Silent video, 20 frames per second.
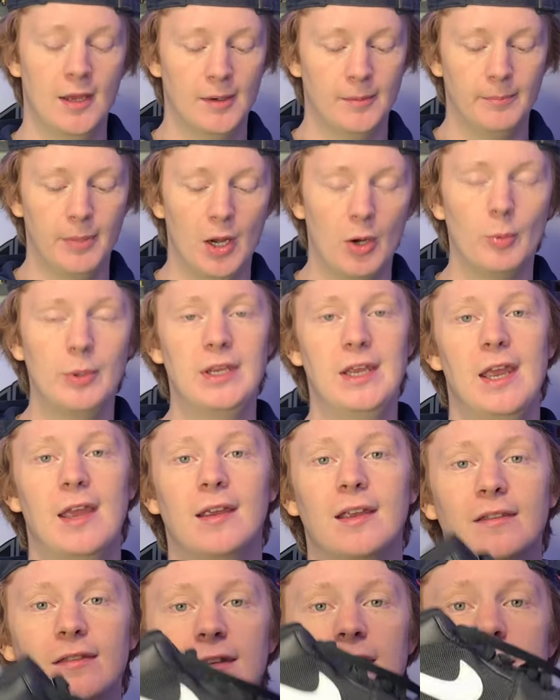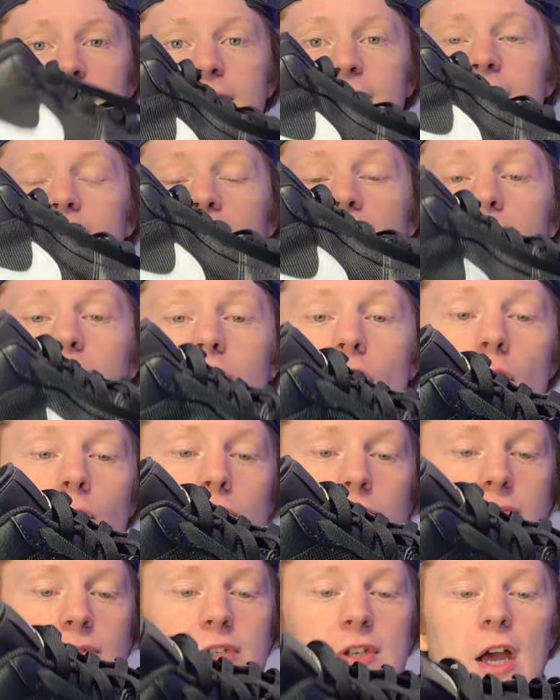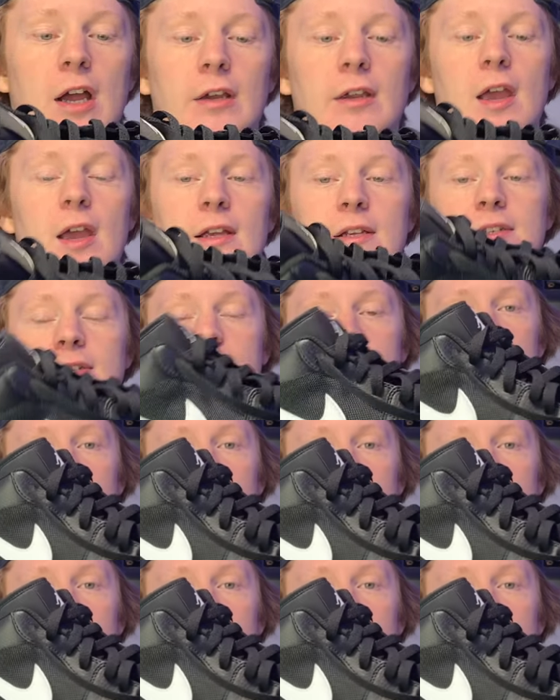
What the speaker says: but we can get these on GOAT, StockX.